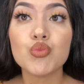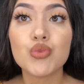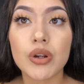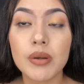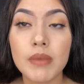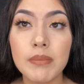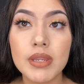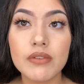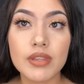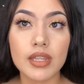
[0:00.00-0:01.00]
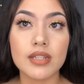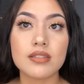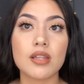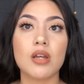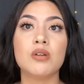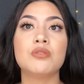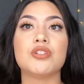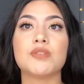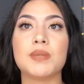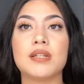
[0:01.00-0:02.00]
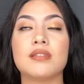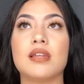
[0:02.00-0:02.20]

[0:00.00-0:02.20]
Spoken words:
They remind me of the Instaho, just because